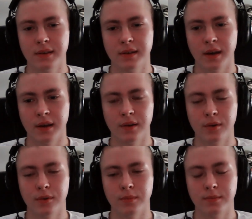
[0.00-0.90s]
I don't
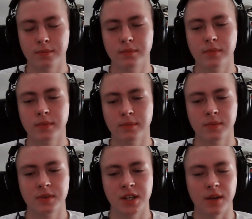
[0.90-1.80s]
know
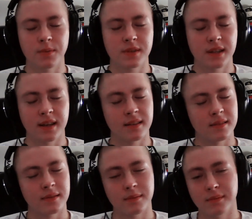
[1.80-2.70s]
chips, then
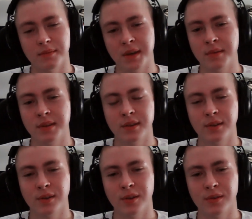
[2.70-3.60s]
maybe
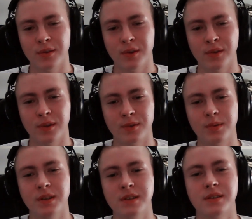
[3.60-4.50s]
not
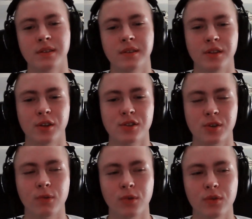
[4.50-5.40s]
really not
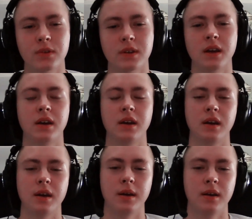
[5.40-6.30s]
so good.
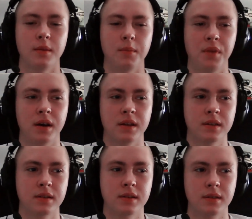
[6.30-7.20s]

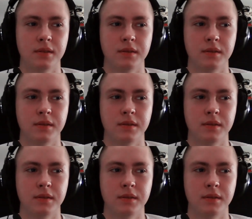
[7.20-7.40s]
But